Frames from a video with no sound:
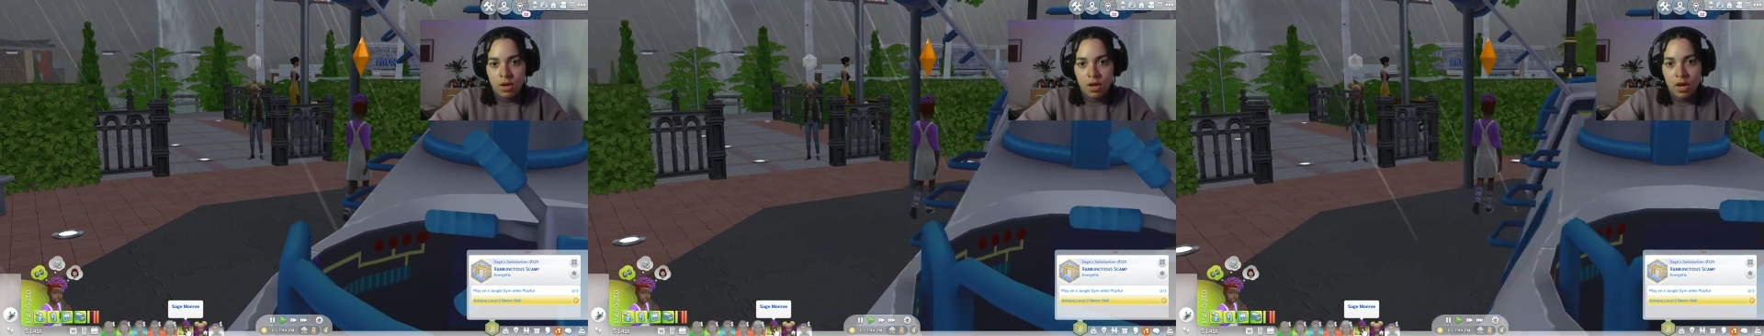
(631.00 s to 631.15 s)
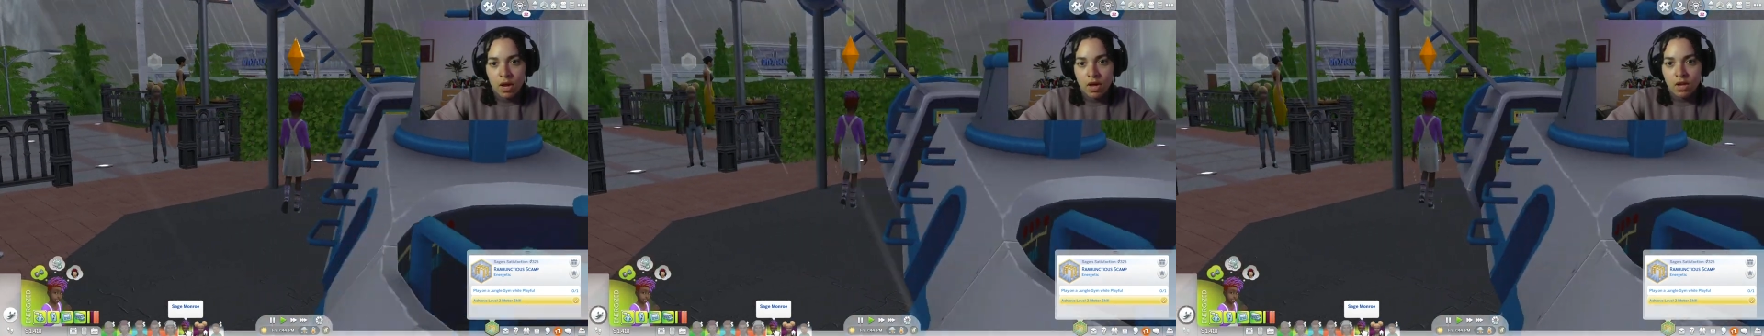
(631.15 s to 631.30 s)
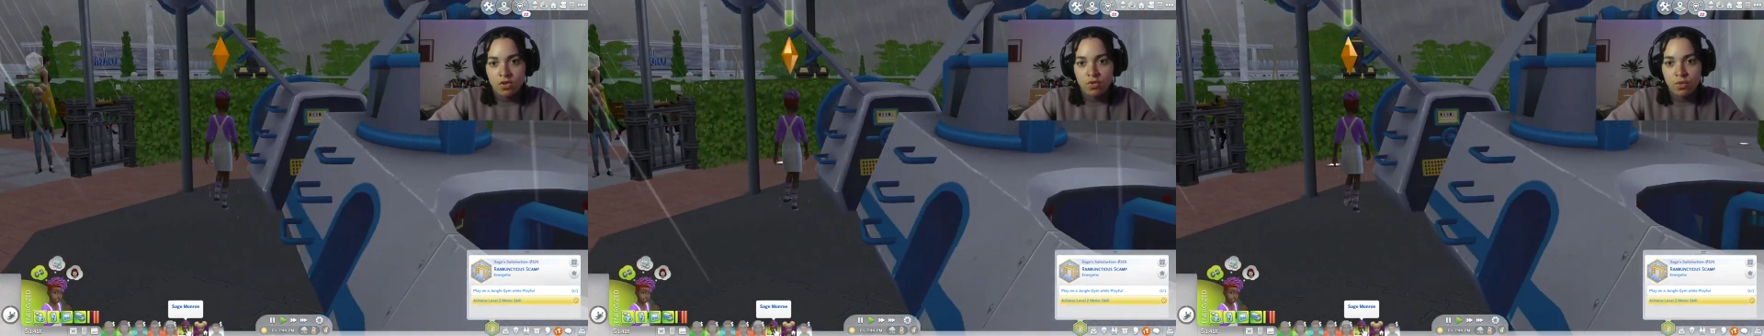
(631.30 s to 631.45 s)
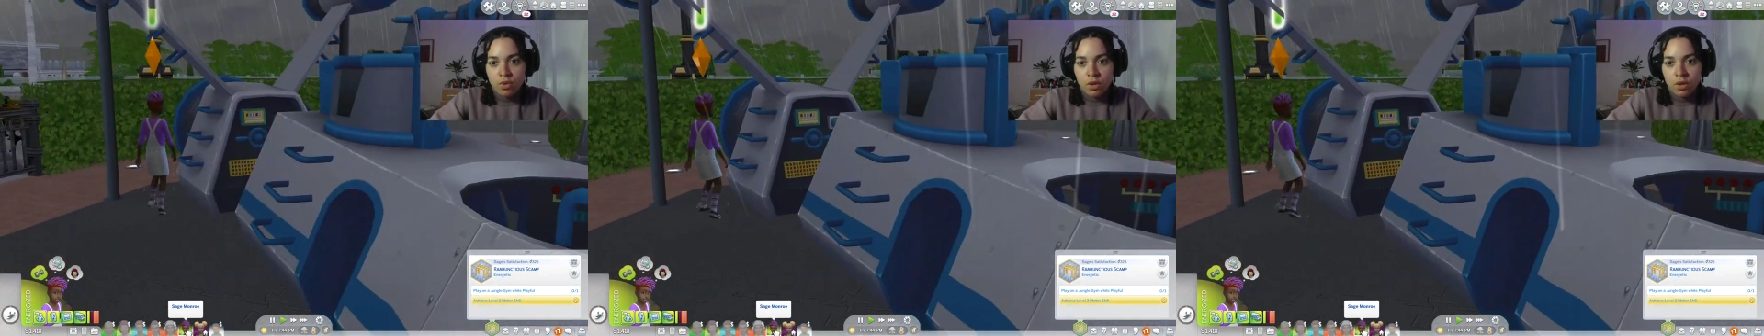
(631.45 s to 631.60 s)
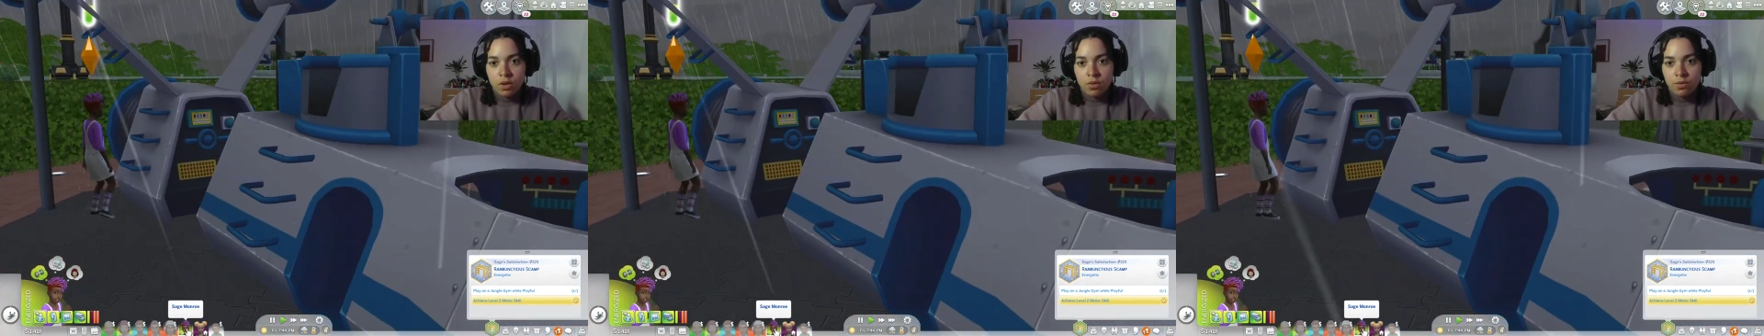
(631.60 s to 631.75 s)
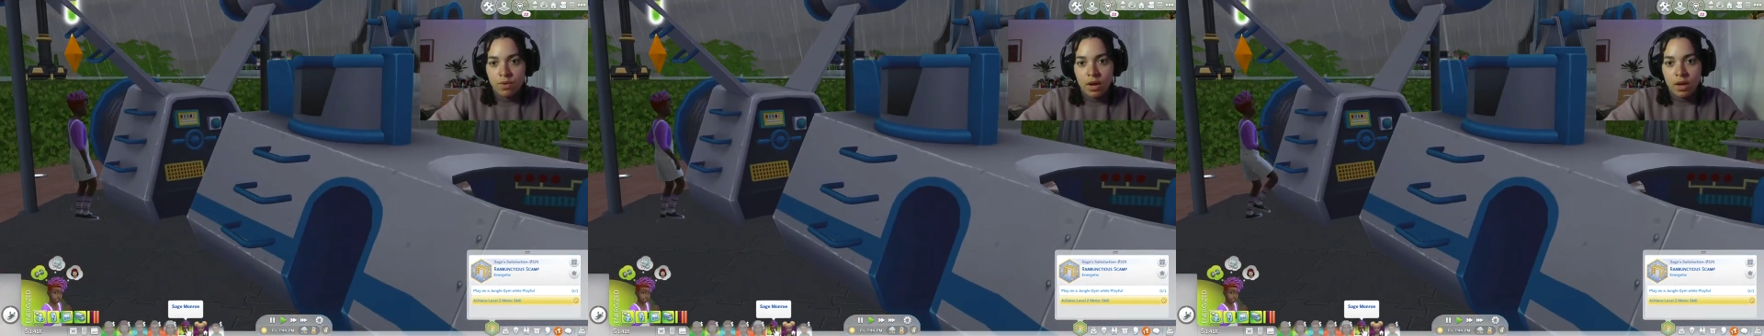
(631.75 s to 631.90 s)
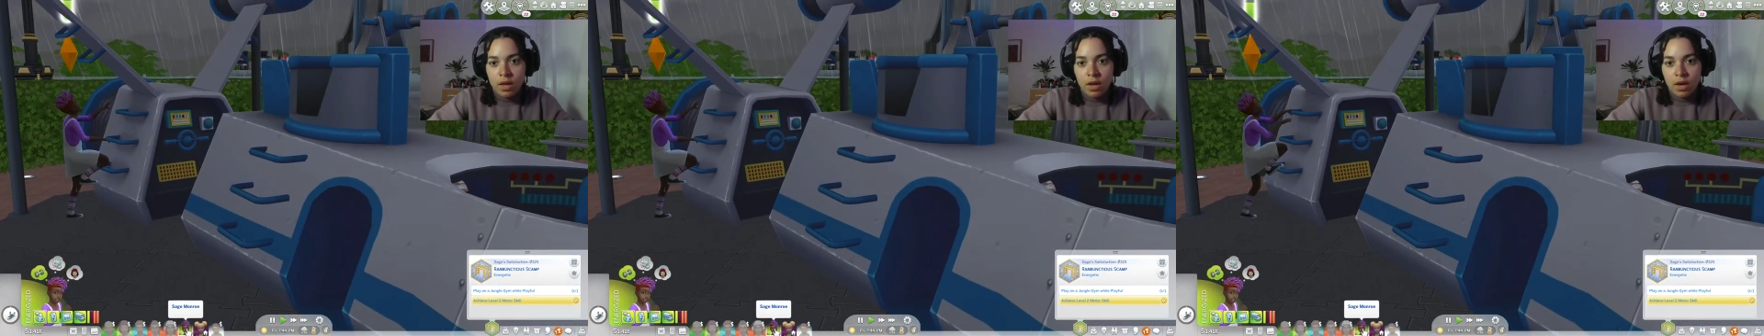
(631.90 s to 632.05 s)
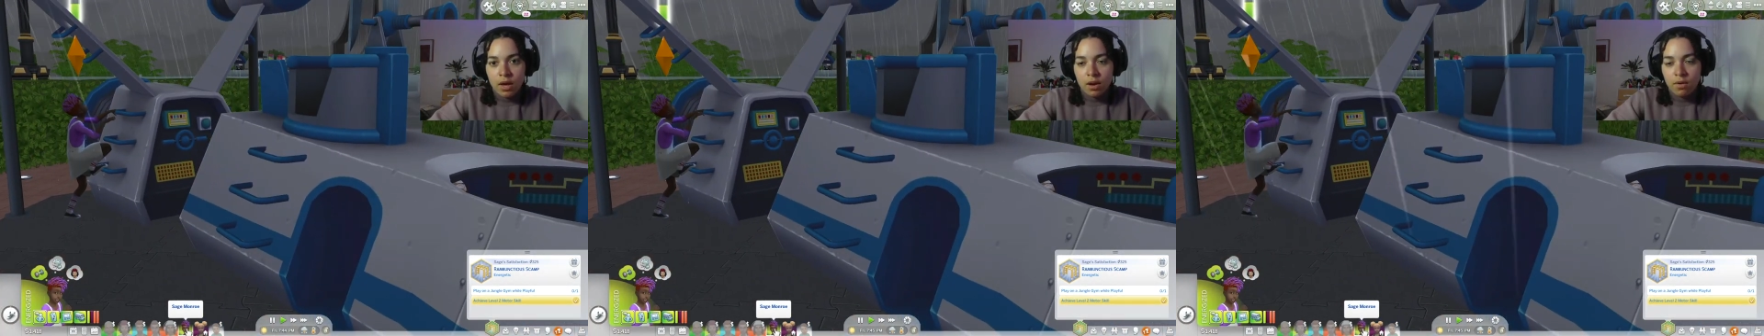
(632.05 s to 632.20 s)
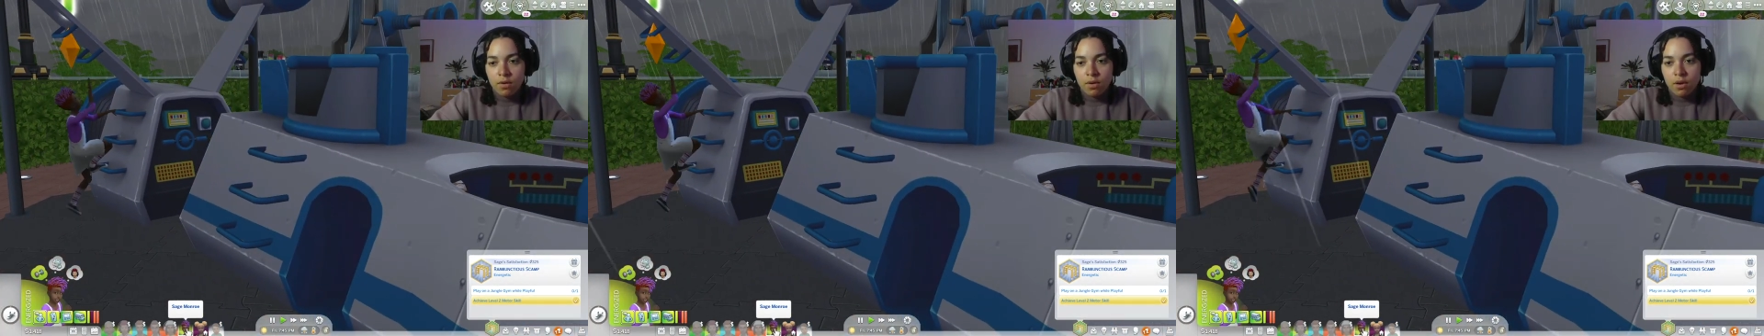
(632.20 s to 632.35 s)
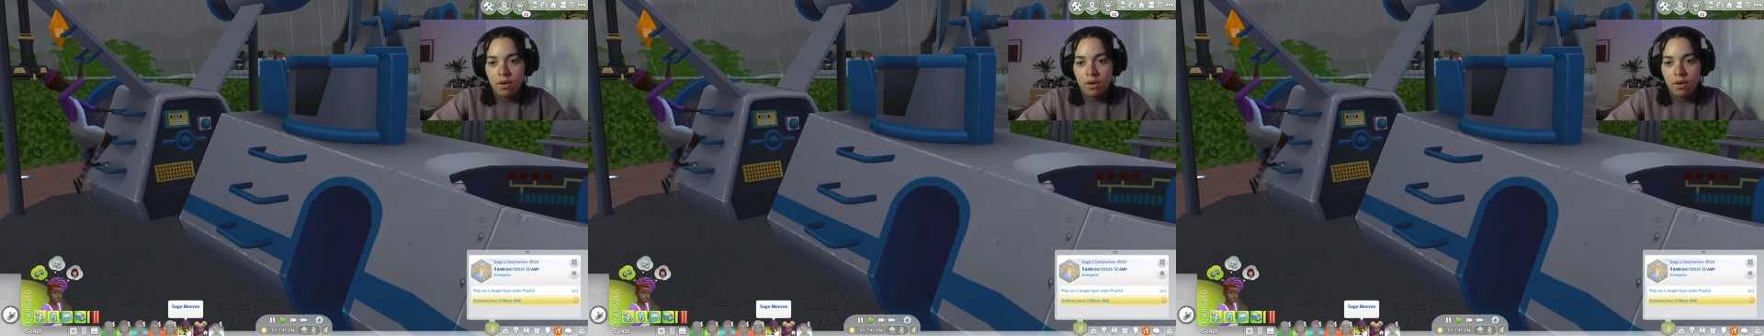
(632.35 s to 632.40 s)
It's really raining out here.